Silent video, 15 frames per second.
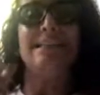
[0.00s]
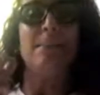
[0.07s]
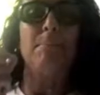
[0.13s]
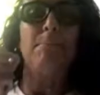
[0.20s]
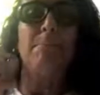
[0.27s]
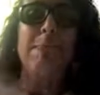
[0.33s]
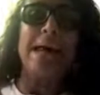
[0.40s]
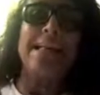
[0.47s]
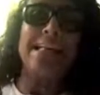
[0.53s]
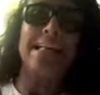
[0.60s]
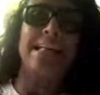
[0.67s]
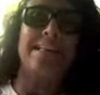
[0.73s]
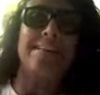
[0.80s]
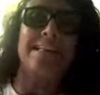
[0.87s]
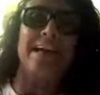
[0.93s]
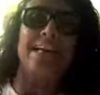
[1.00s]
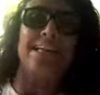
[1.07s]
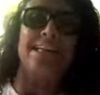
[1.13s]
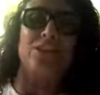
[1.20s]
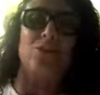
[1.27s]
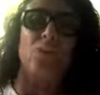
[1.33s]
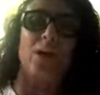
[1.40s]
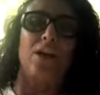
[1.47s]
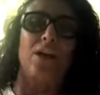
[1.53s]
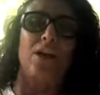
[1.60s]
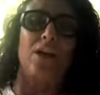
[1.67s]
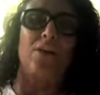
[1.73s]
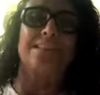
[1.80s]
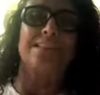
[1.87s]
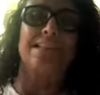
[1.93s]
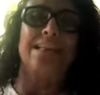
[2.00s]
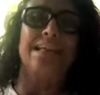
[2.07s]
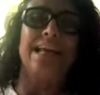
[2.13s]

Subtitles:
is the monkey inside each one of us.